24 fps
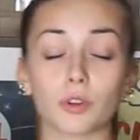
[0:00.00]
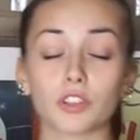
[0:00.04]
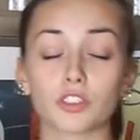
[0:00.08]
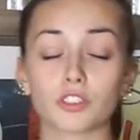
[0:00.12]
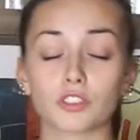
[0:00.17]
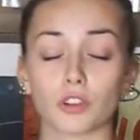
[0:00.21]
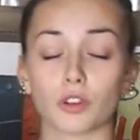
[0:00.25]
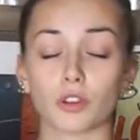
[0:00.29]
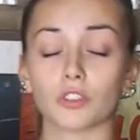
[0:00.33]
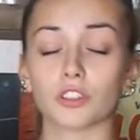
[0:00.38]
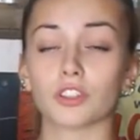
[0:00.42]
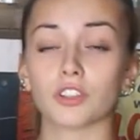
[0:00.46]

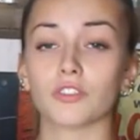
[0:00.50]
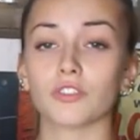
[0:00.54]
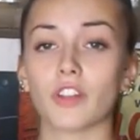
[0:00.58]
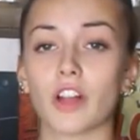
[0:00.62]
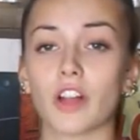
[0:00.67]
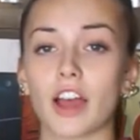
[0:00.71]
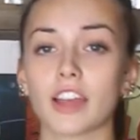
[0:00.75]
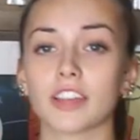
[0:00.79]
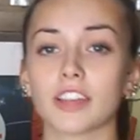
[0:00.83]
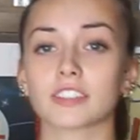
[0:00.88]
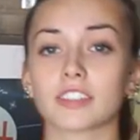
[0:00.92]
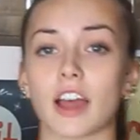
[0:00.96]
Shoulder
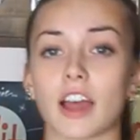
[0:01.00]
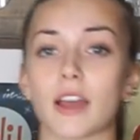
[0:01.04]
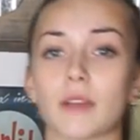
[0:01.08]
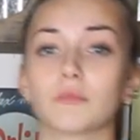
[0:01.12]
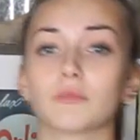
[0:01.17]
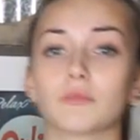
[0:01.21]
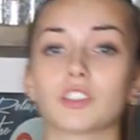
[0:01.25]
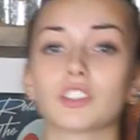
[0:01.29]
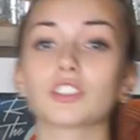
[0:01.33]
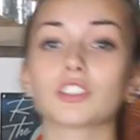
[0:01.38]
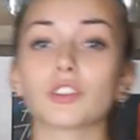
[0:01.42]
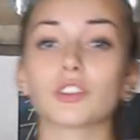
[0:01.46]
flies.
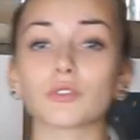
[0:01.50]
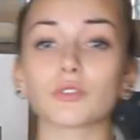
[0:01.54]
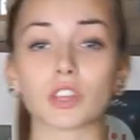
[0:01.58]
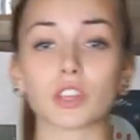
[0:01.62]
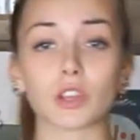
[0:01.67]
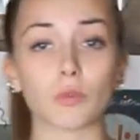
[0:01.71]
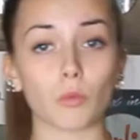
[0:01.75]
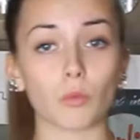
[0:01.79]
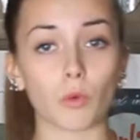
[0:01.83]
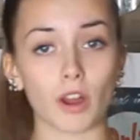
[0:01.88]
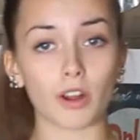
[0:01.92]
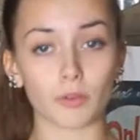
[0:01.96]
I'm just
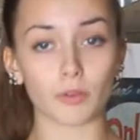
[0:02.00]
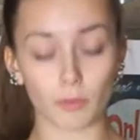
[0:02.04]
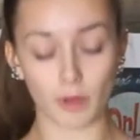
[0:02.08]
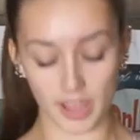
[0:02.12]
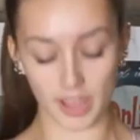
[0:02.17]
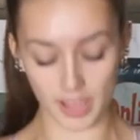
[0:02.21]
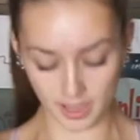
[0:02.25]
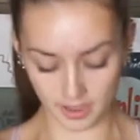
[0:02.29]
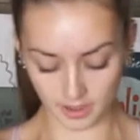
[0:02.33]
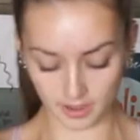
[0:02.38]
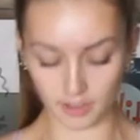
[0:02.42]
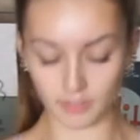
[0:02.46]
using one
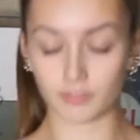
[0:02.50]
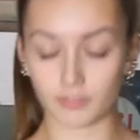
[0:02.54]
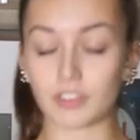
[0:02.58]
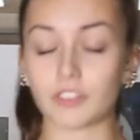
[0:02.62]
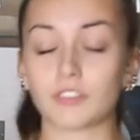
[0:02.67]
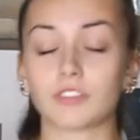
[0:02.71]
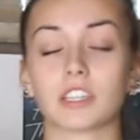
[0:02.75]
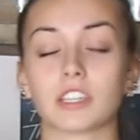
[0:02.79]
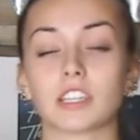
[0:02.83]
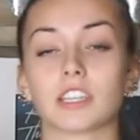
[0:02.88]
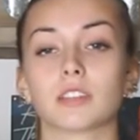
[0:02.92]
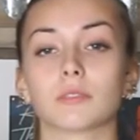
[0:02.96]
weight, a
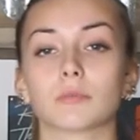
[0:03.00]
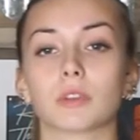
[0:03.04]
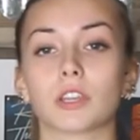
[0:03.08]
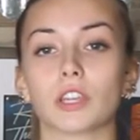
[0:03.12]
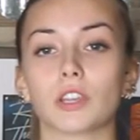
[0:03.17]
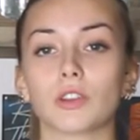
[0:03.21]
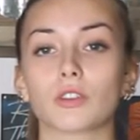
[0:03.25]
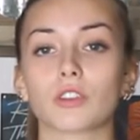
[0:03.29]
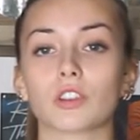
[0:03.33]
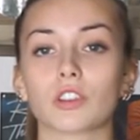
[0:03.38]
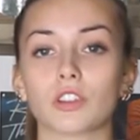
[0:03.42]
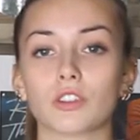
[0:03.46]
15, but
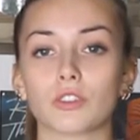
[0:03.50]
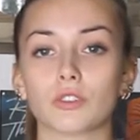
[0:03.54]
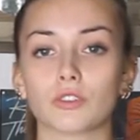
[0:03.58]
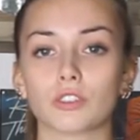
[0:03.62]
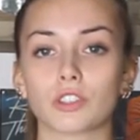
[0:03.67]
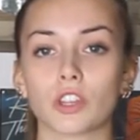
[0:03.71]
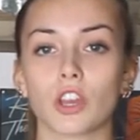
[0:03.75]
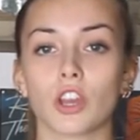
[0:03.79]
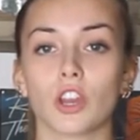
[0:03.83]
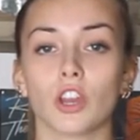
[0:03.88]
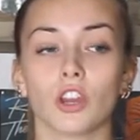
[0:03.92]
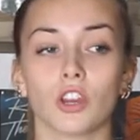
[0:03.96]
you can use
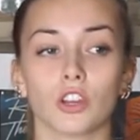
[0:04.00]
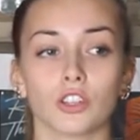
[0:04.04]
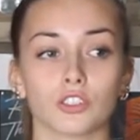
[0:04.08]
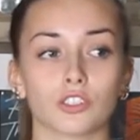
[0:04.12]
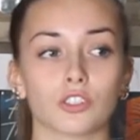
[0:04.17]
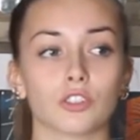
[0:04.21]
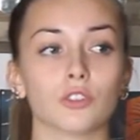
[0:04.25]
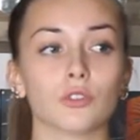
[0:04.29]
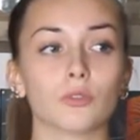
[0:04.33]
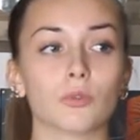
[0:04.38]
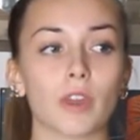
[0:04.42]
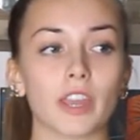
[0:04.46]

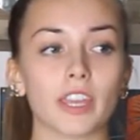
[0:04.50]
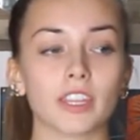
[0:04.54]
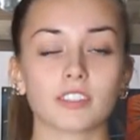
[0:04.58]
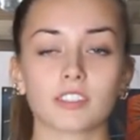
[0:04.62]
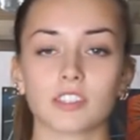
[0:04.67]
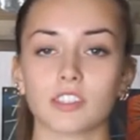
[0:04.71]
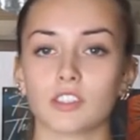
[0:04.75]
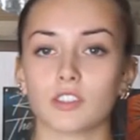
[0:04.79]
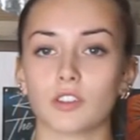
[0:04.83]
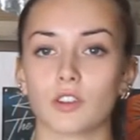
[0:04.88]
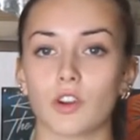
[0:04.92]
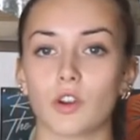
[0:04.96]
two weights
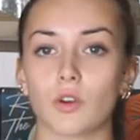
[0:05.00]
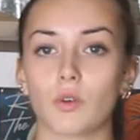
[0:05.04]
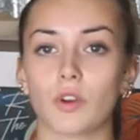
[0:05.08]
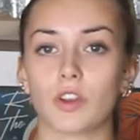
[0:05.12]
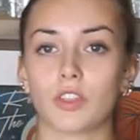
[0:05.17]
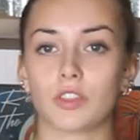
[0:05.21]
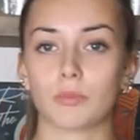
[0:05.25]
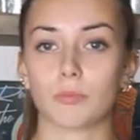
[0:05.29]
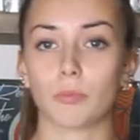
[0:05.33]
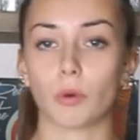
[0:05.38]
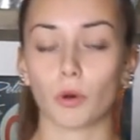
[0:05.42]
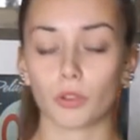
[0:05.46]
and do it
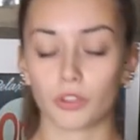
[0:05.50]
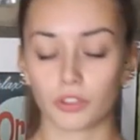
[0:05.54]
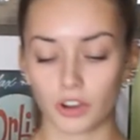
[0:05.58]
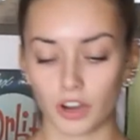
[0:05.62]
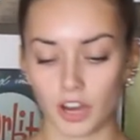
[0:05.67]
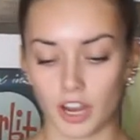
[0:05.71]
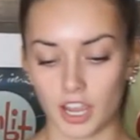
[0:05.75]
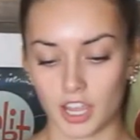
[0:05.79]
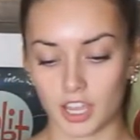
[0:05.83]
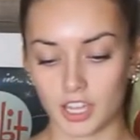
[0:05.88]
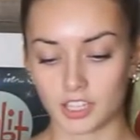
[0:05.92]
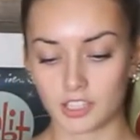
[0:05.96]
with both your
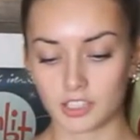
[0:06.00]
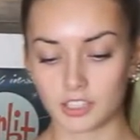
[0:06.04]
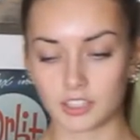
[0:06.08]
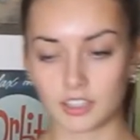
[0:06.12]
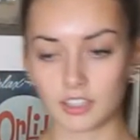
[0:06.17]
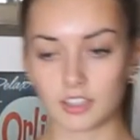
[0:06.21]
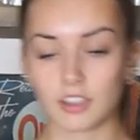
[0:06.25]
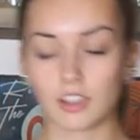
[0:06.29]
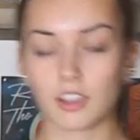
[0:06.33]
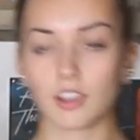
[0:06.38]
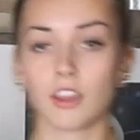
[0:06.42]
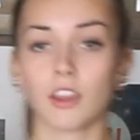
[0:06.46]
hands.
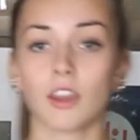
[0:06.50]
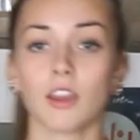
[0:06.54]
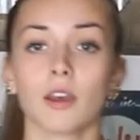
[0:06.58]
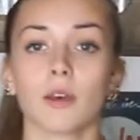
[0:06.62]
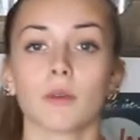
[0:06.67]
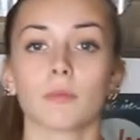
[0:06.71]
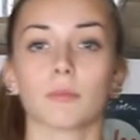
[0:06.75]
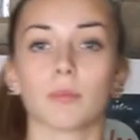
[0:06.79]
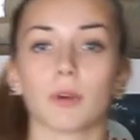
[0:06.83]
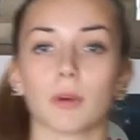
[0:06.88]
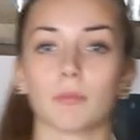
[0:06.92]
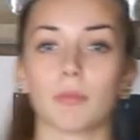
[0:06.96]

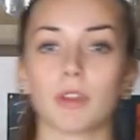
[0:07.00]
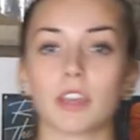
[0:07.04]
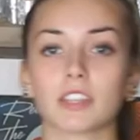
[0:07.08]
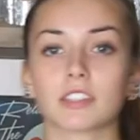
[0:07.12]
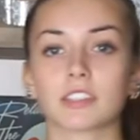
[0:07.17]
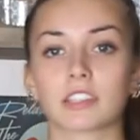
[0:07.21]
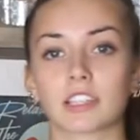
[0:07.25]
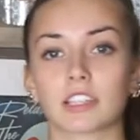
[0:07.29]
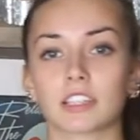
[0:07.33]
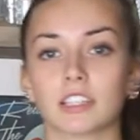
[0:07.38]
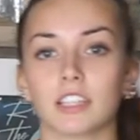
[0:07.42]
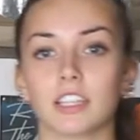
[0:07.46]
But
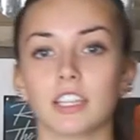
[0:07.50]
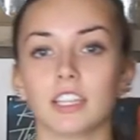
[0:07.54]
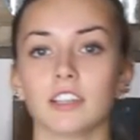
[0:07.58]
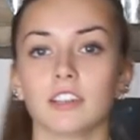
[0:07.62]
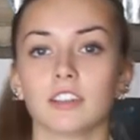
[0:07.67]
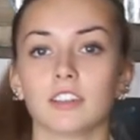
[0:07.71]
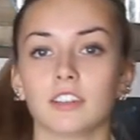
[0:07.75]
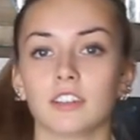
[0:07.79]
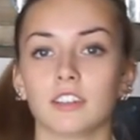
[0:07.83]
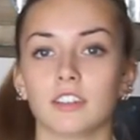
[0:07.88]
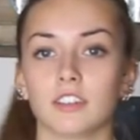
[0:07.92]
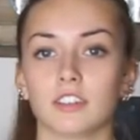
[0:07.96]
basically,
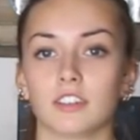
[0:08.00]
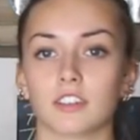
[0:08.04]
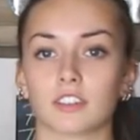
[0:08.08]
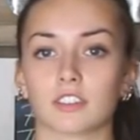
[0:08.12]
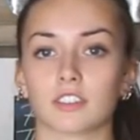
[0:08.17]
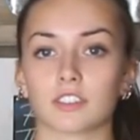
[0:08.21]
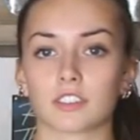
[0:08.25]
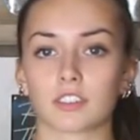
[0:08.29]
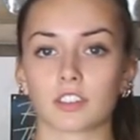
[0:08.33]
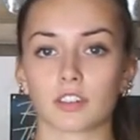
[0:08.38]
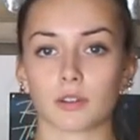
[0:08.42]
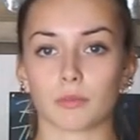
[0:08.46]
you're
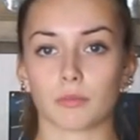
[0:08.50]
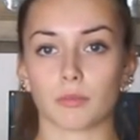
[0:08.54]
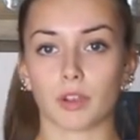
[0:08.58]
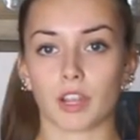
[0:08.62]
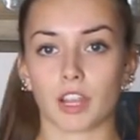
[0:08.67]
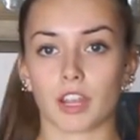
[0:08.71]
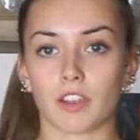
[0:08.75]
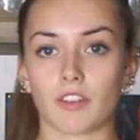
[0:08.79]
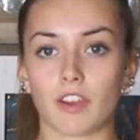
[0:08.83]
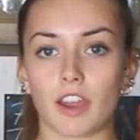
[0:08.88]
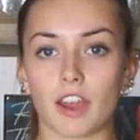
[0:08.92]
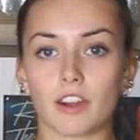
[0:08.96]
just going to
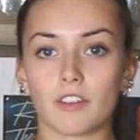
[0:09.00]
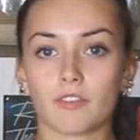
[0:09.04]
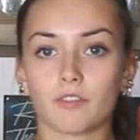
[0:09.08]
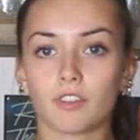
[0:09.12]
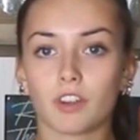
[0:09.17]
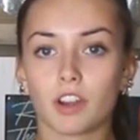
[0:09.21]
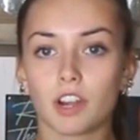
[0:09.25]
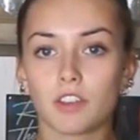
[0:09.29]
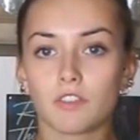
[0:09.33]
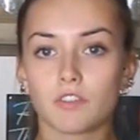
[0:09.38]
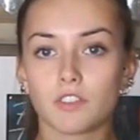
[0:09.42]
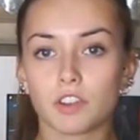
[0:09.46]
bring it right in
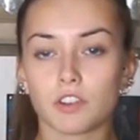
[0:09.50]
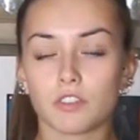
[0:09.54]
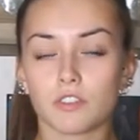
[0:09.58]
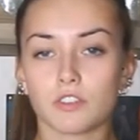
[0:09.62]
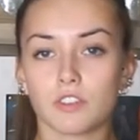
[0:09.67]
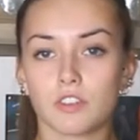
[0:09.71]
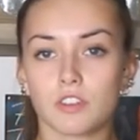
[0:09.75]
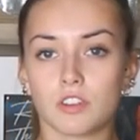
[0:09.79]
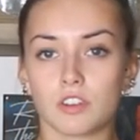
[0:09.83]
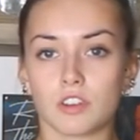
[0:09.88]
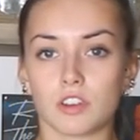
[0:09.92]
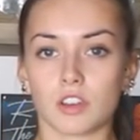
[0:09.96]
front of you
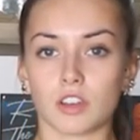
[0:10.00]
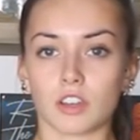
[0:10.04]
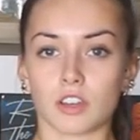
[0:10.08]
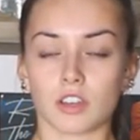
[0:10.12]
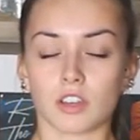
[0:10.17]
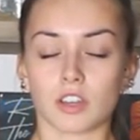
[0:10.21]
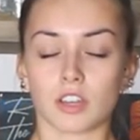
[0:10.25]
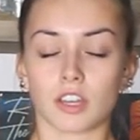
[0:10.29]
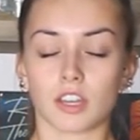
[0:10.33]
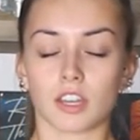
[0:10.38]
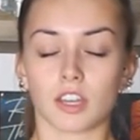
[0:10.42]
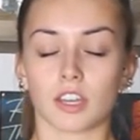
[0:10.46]

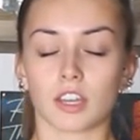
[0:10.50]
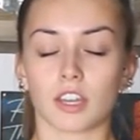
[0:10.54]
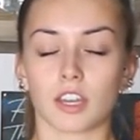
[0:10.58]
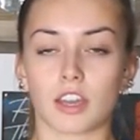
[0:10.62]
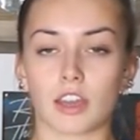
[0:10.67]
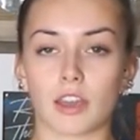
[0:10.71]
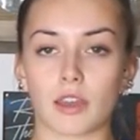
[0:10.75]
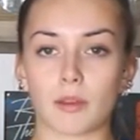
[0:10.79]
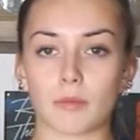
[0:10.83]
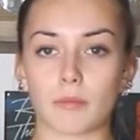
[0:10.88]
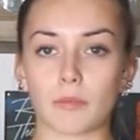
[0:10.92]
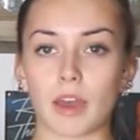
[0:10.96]

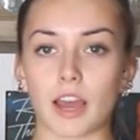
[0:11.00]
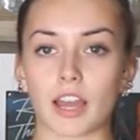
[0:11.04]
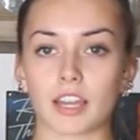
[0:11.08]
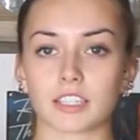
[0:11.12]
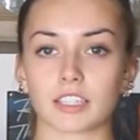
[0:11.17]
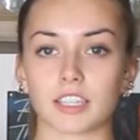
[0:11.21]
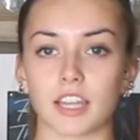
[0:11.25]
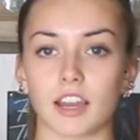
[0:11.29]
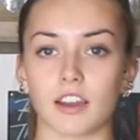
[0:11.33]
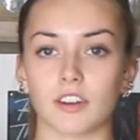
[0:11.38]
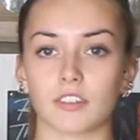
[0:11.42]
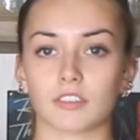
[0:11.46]
and back
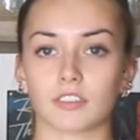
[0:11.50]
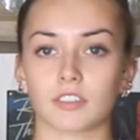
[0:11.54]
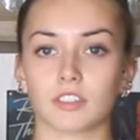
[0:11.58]
down.